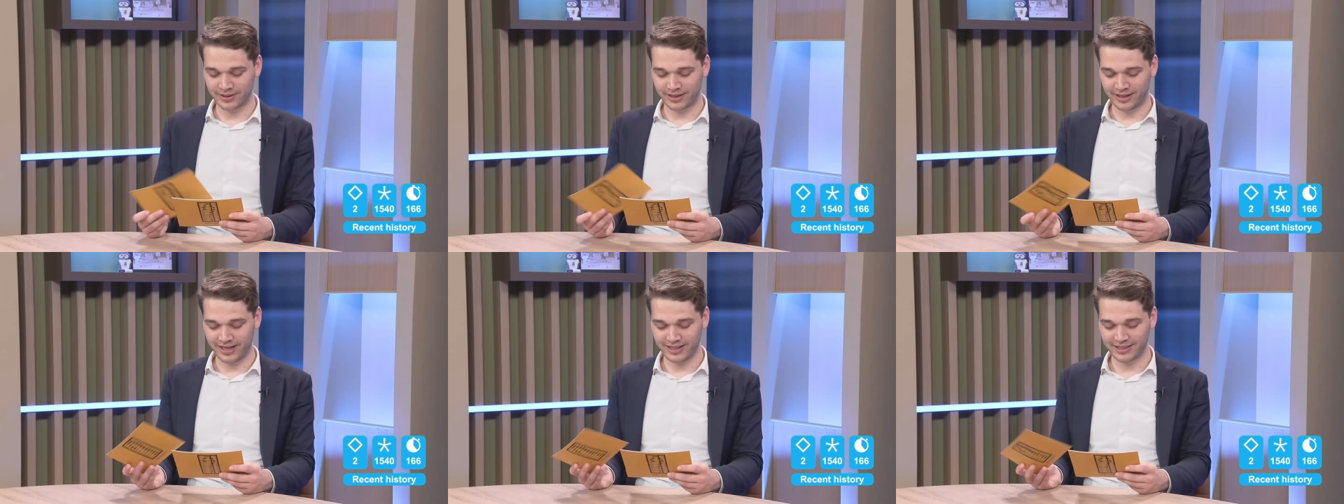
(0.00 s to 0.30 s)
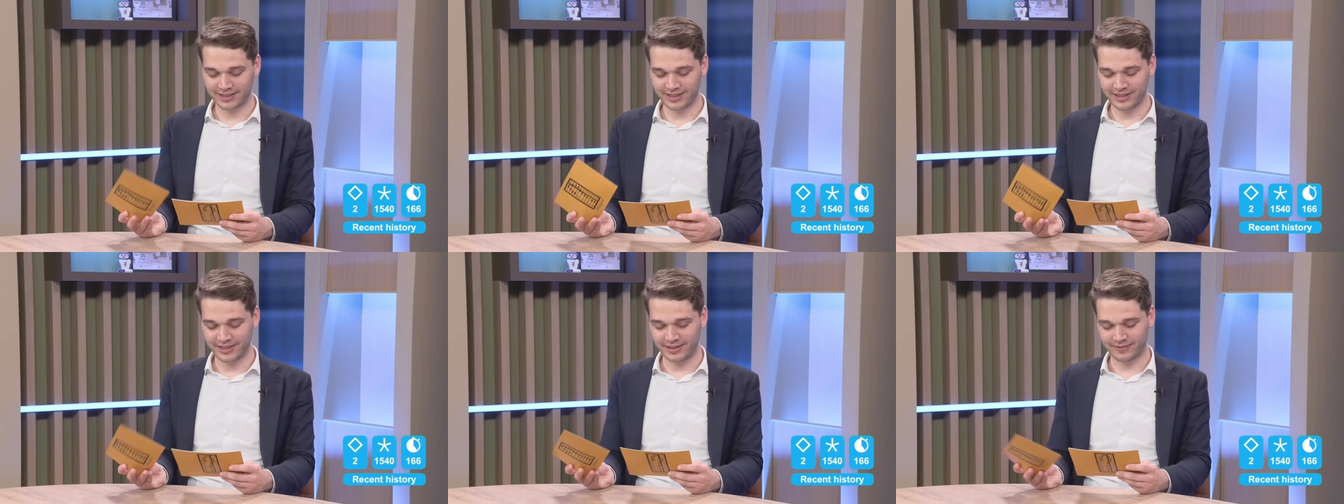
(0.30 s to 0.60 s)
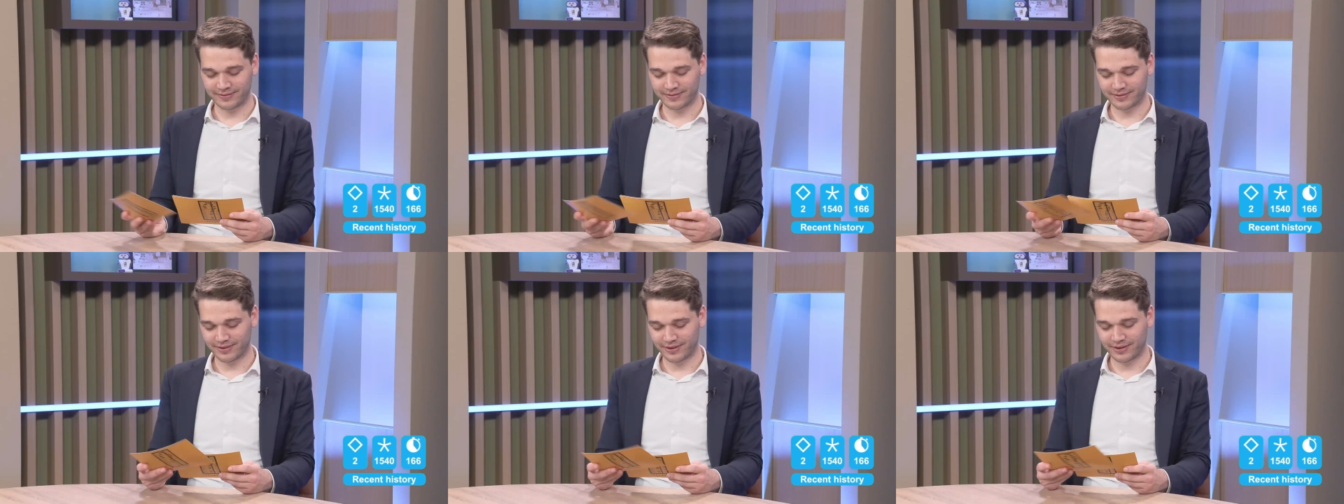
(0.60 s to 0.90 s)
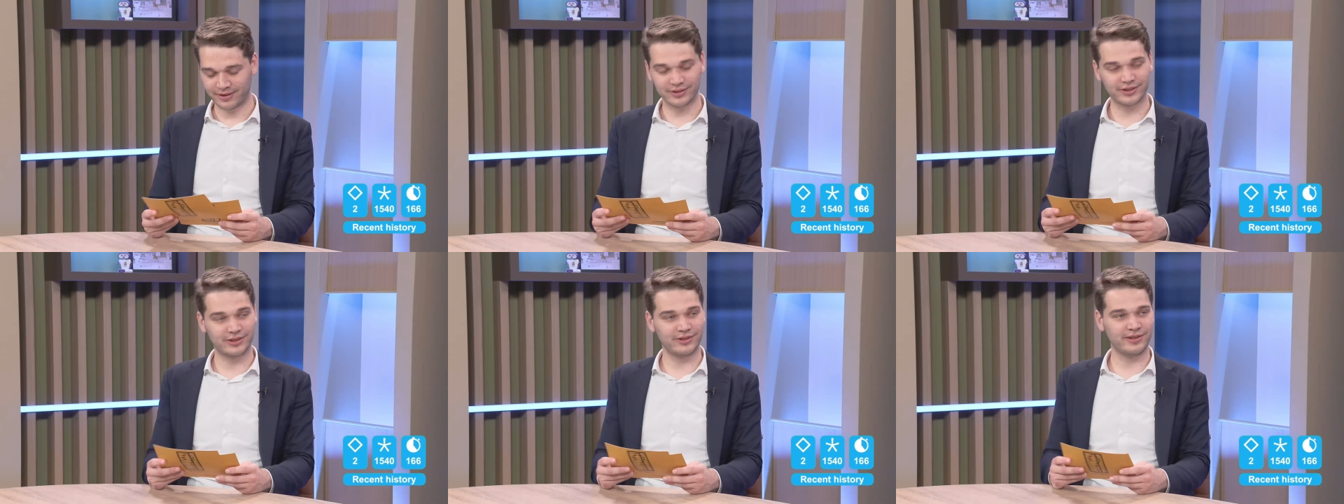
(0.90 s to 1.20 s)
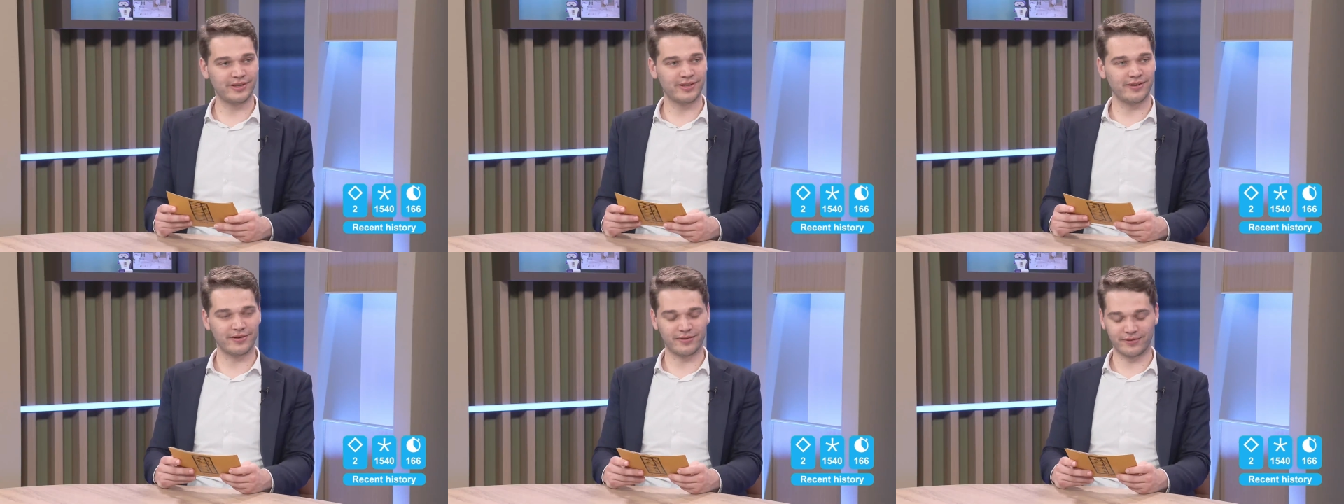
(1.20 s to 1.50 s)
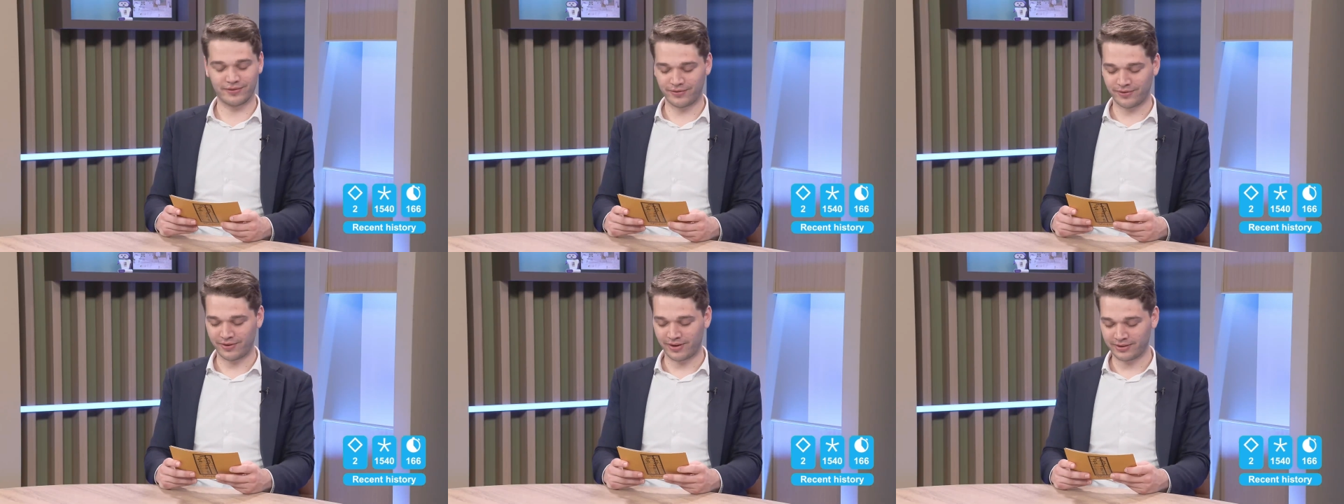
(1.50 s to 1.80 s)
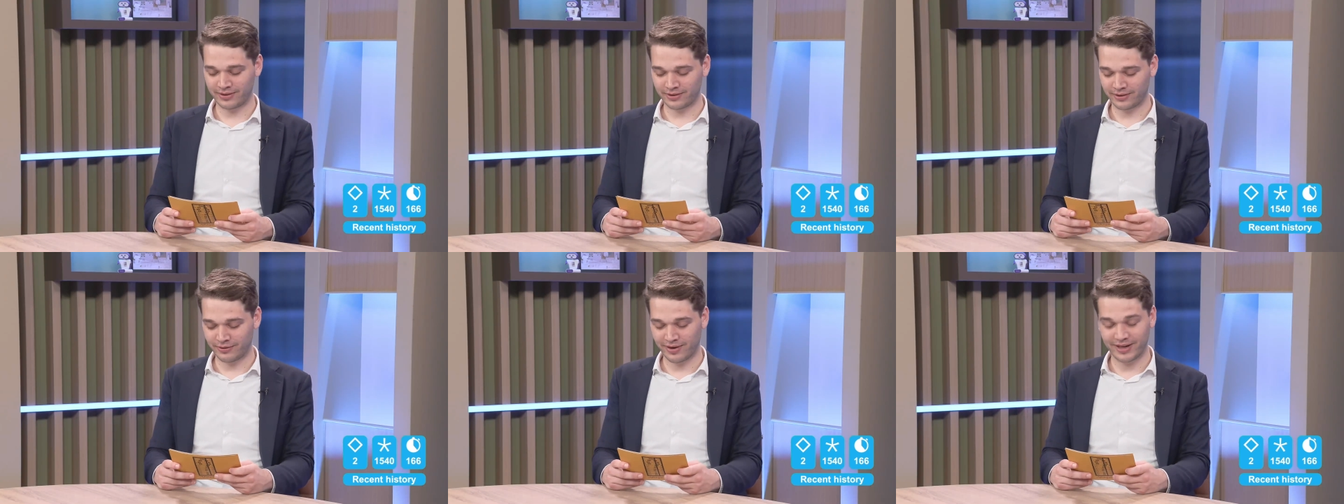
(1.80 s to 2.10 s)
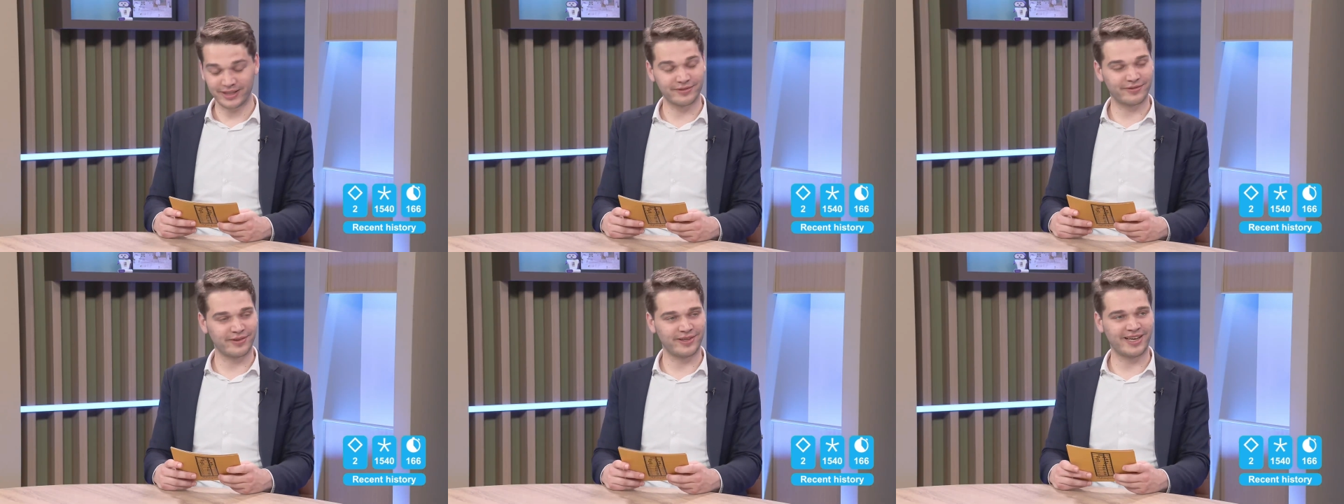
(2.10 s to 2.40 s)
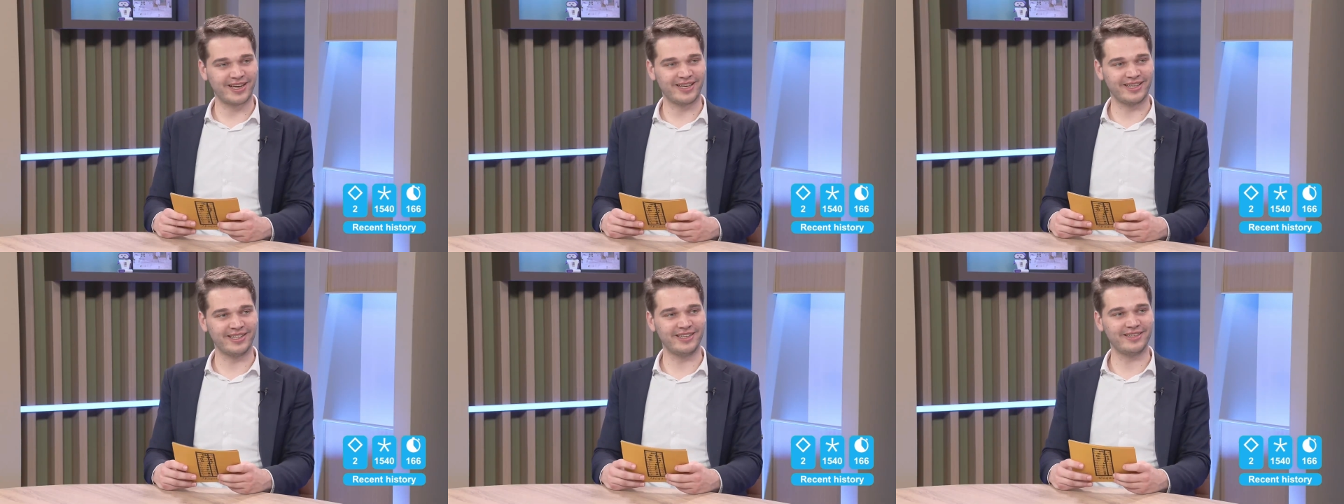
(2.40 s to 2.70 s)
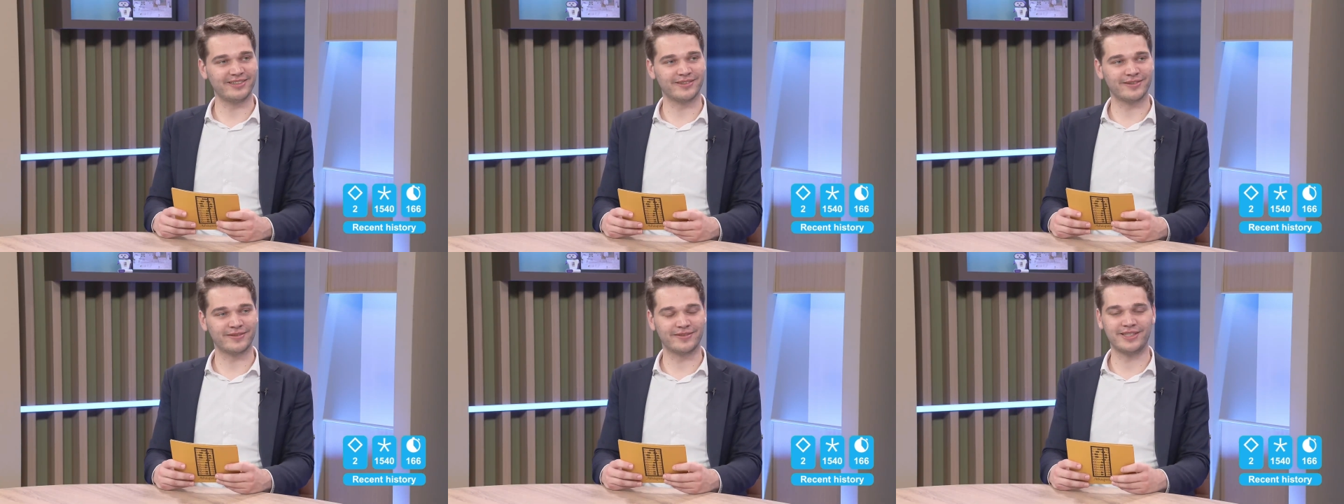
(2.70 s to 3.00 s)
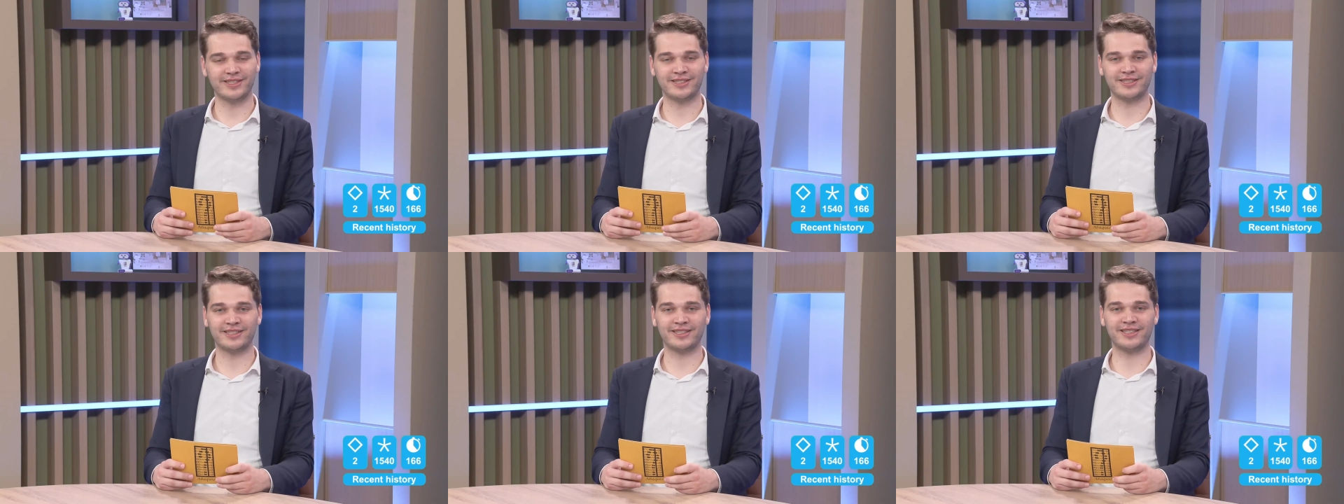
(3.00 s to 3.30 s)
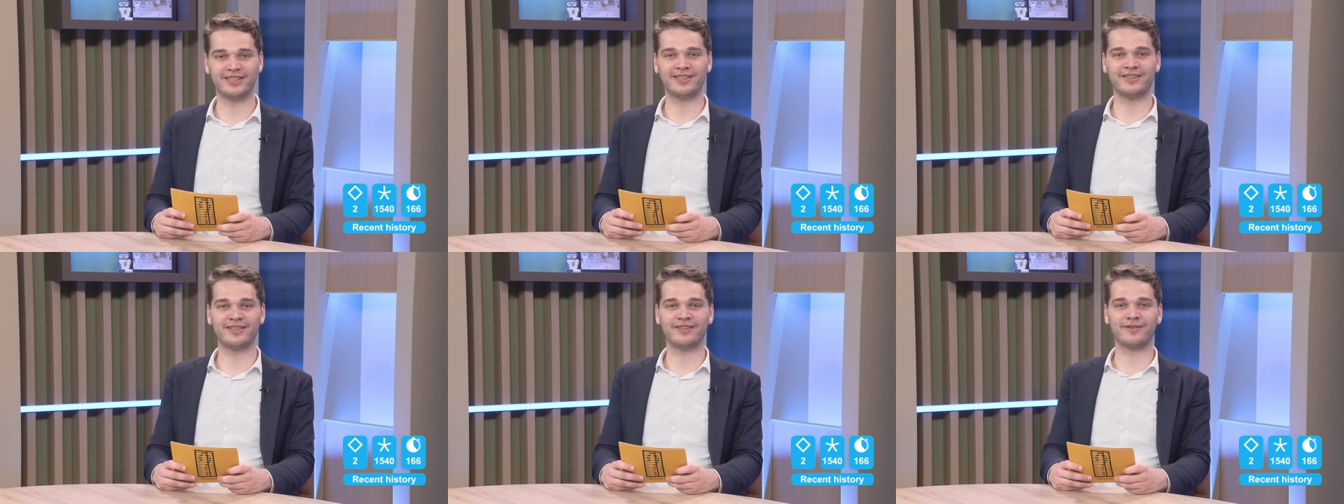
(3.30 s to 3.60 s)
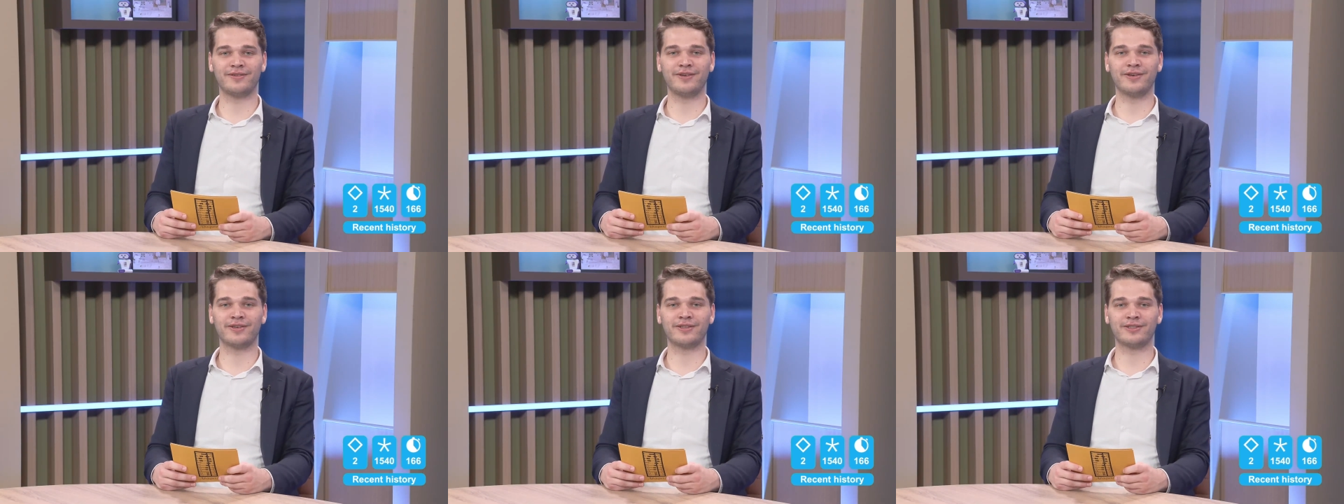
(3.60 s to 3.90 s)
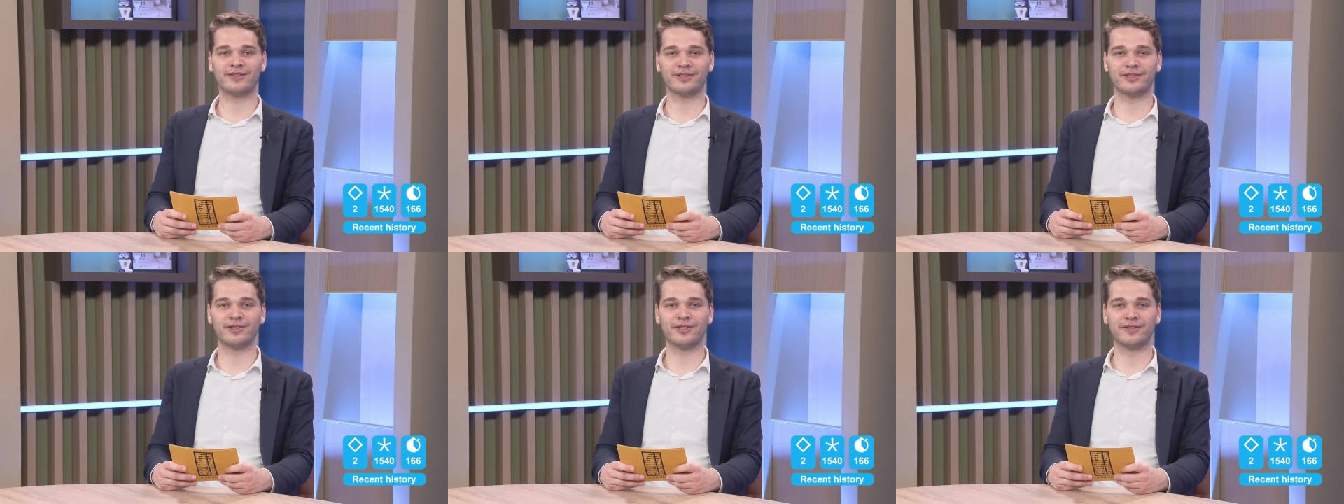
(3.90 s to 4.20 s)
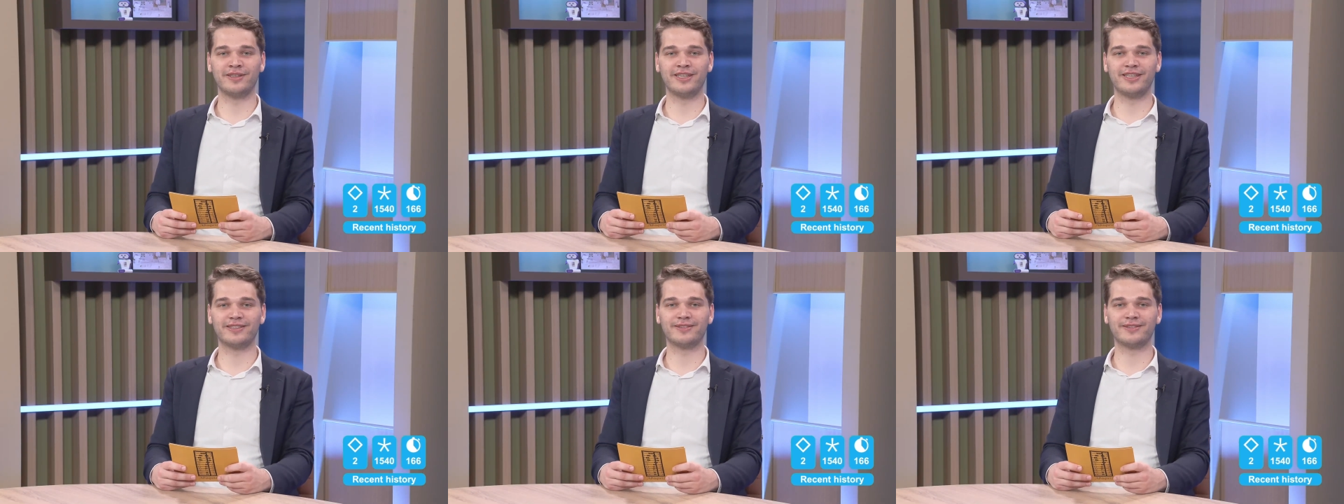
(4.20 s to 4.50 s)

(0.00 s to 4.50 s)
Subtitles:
let's see. On to the grand finale of this of your story here.